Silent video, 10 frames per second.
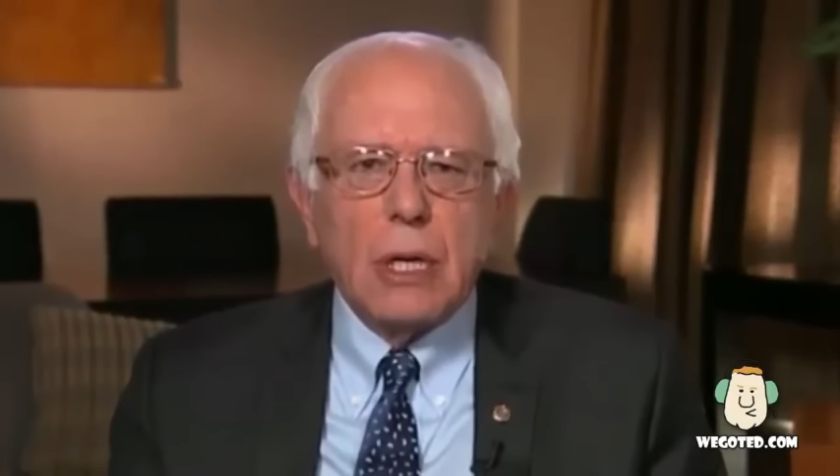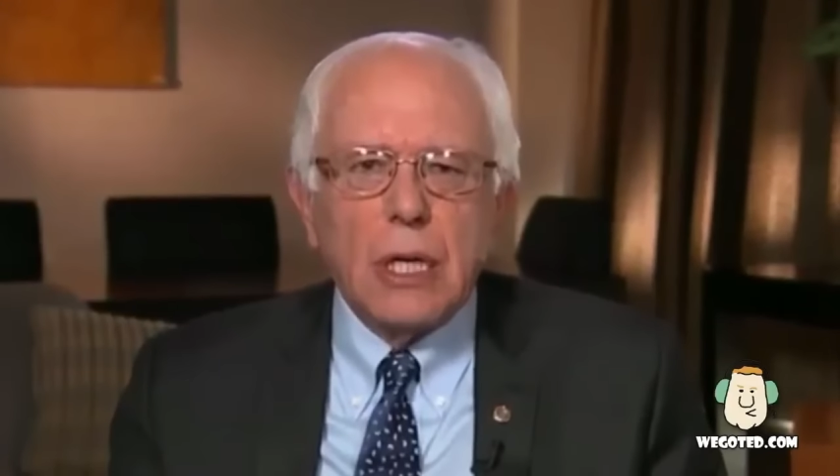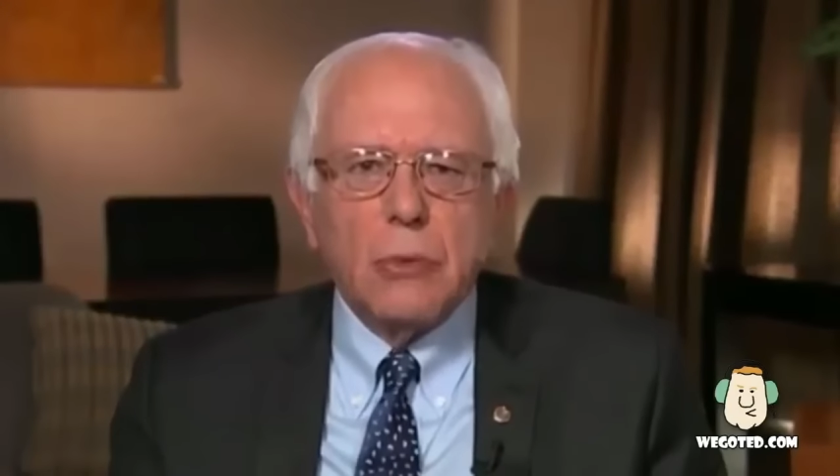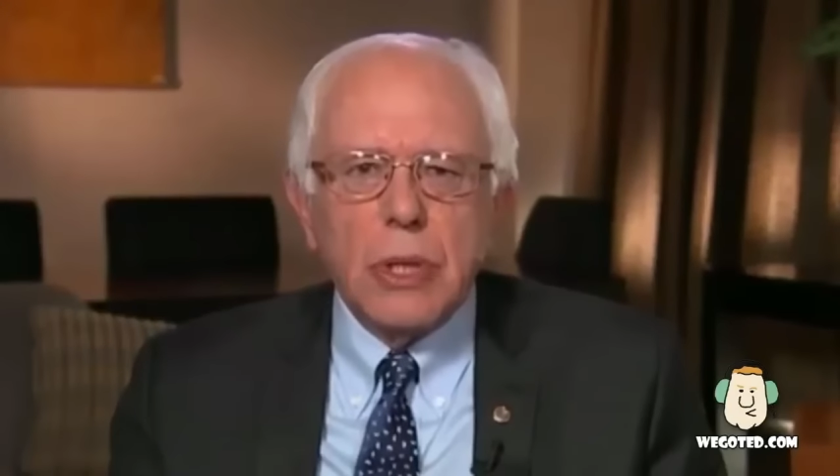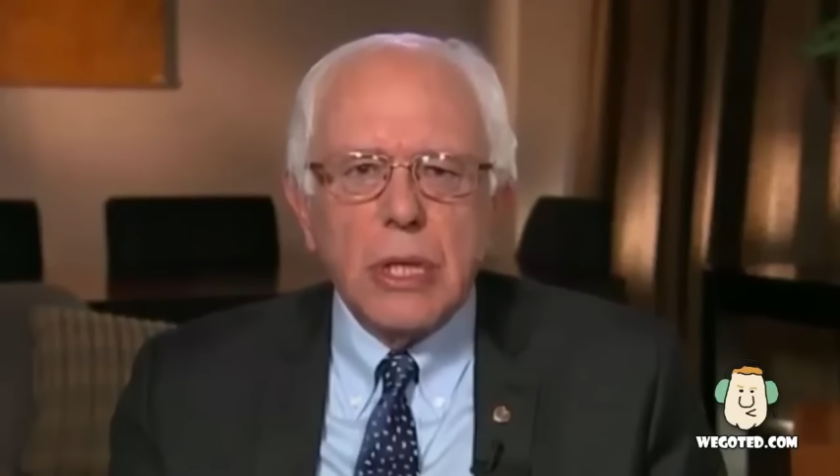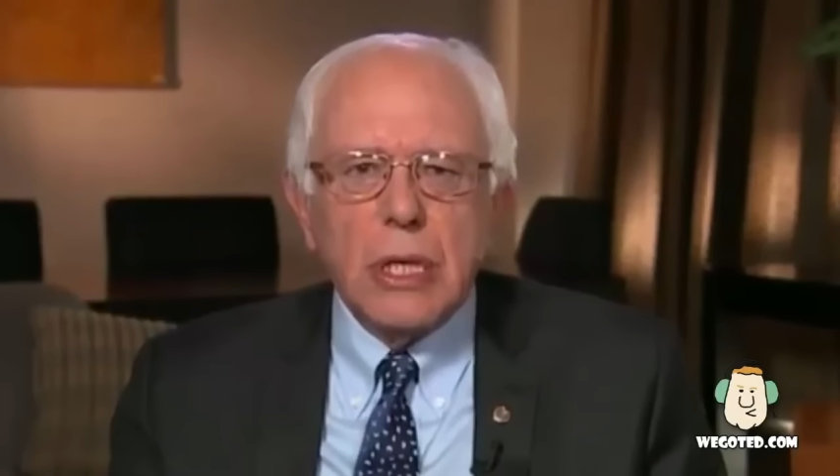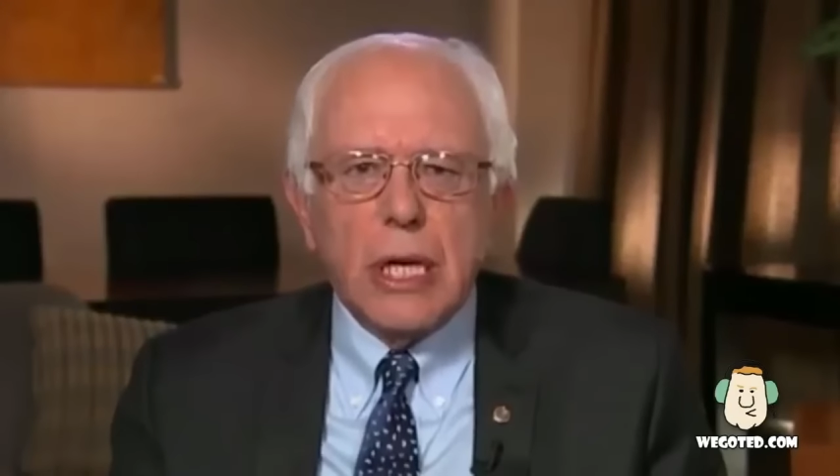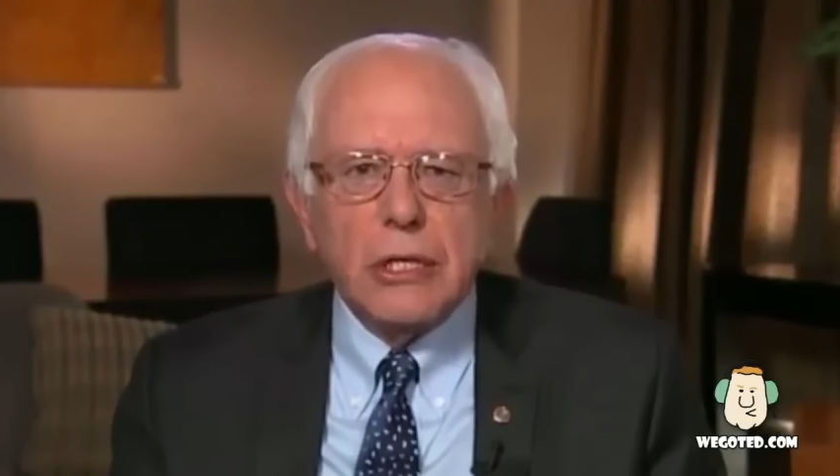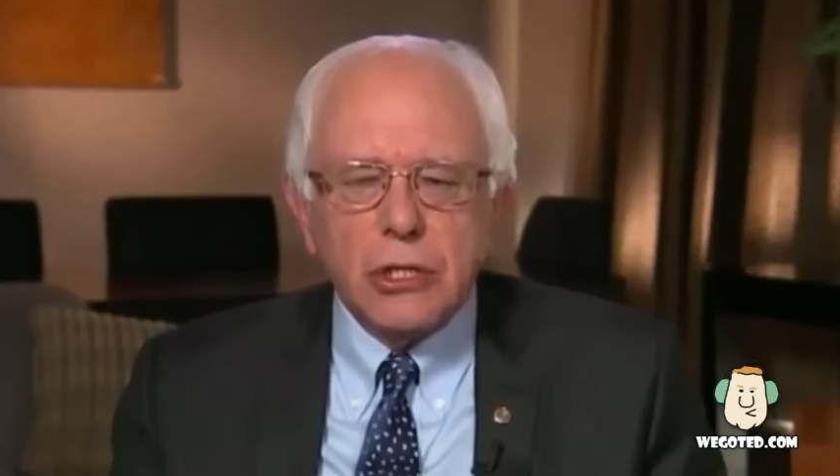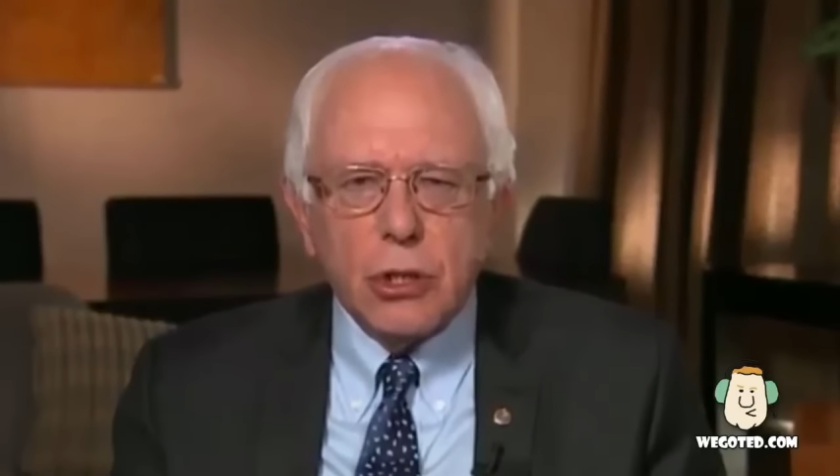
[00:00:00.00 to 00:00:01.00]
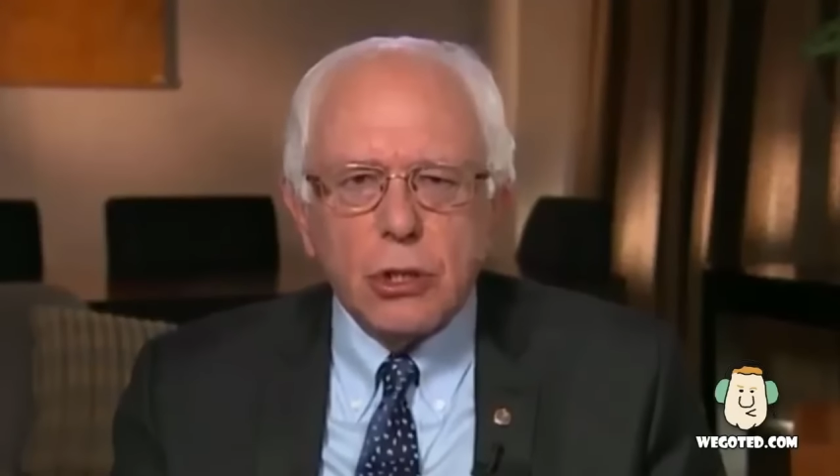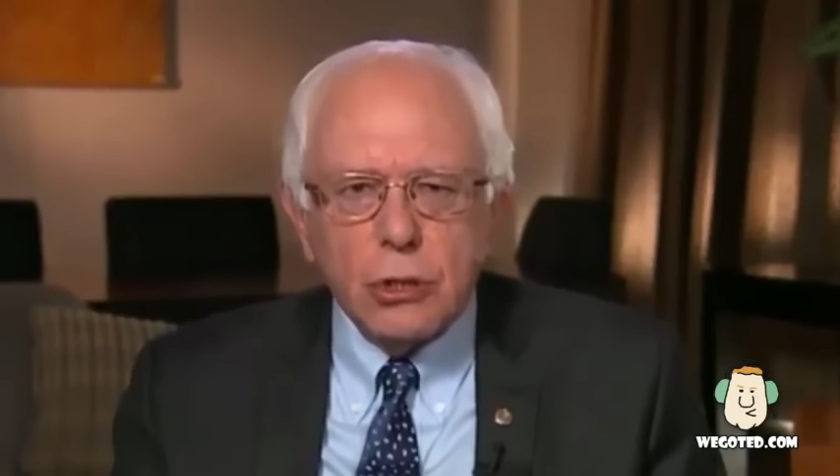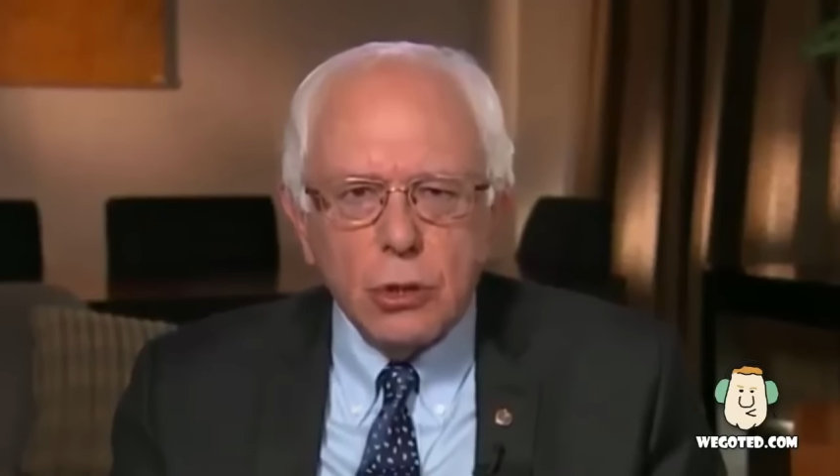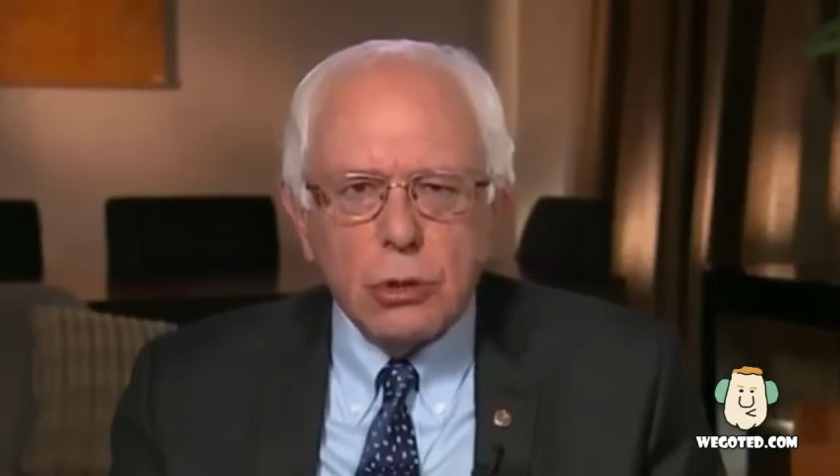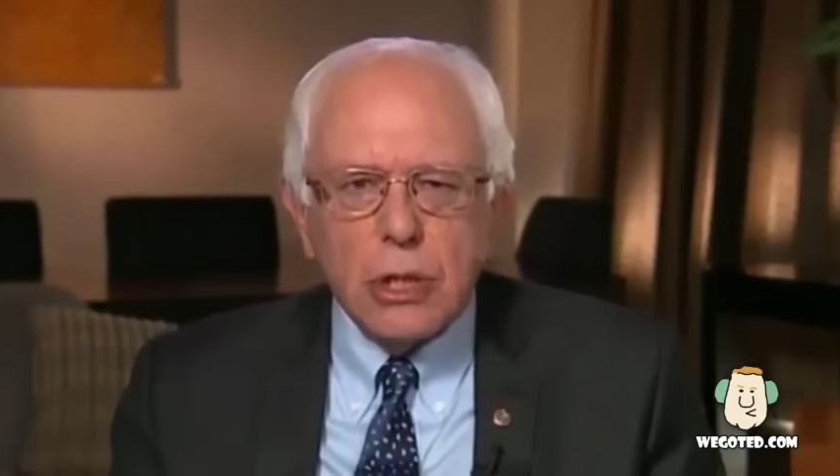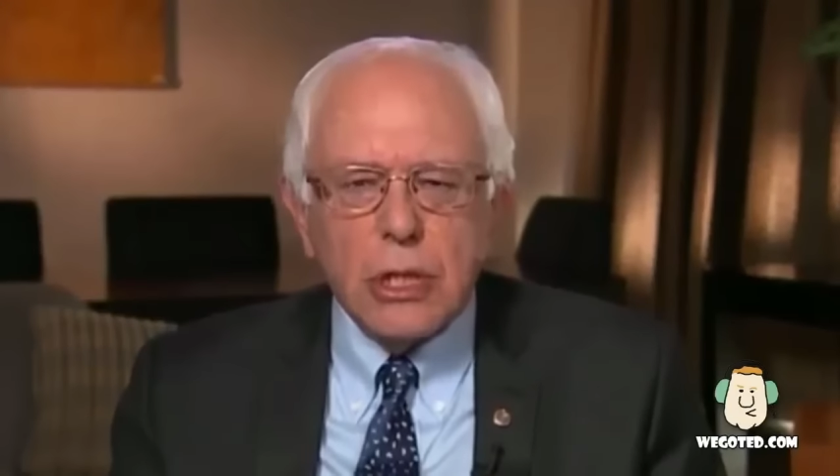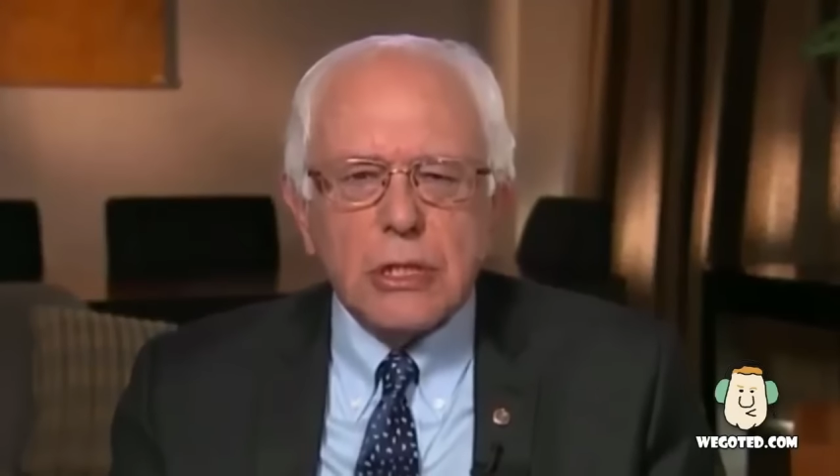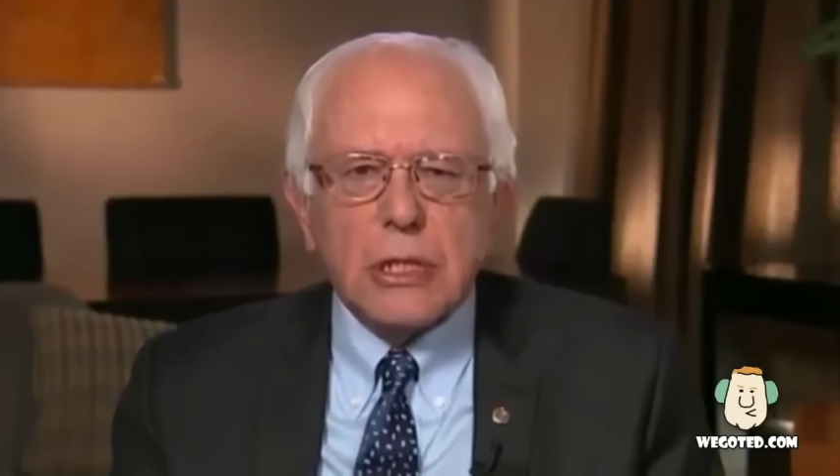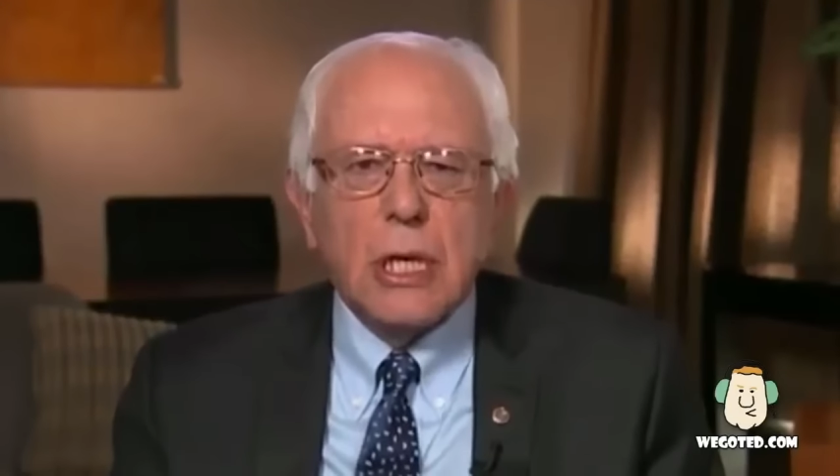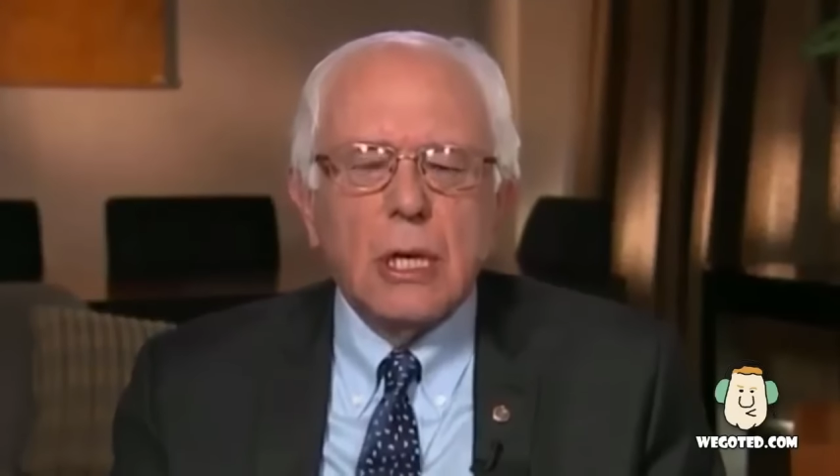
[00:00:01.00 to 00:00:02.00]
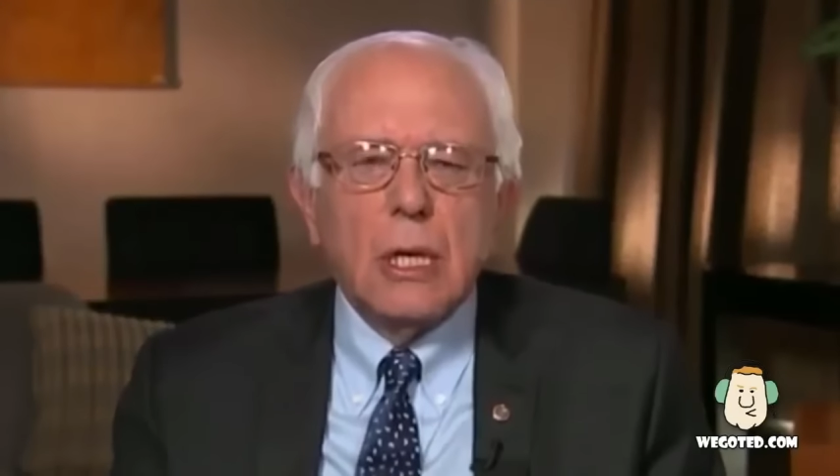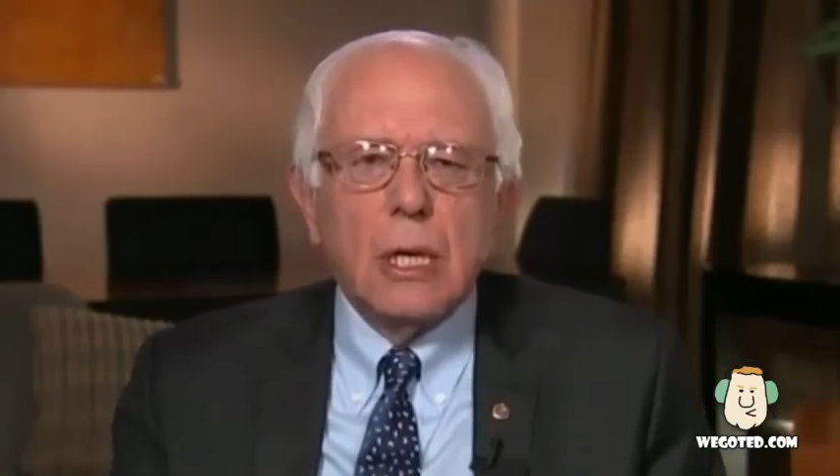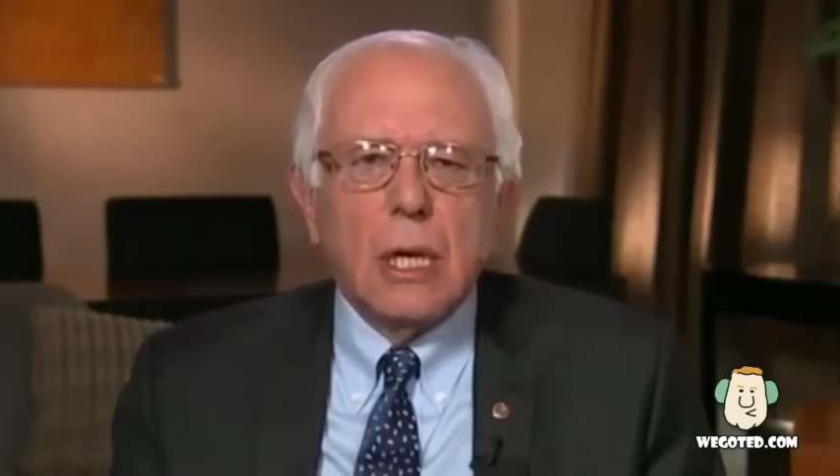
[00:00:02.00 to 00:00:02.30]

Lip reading: and I think we need a certain nucleus